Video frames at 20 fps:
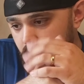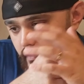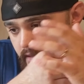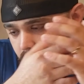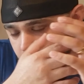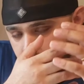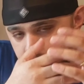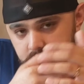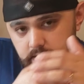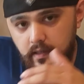
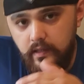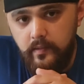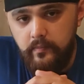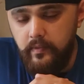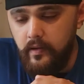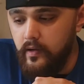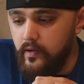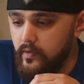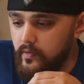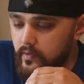It's all
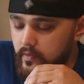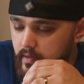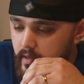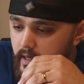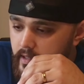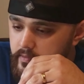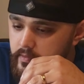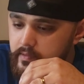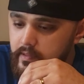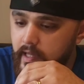about
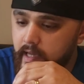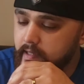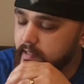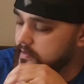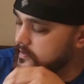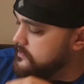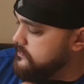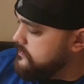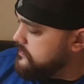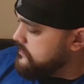how you
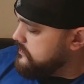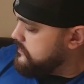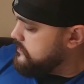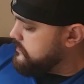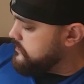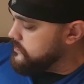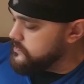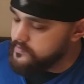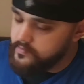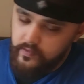like it.
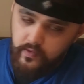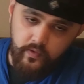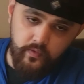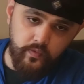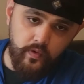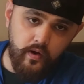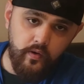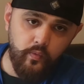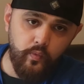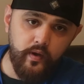There's no
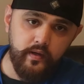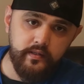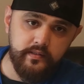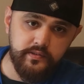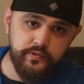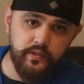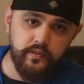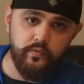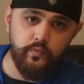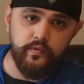wrong way to
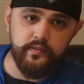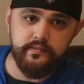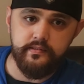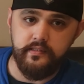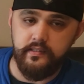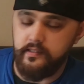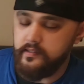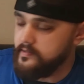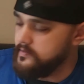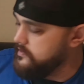drink
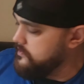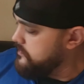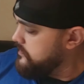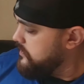whiskey.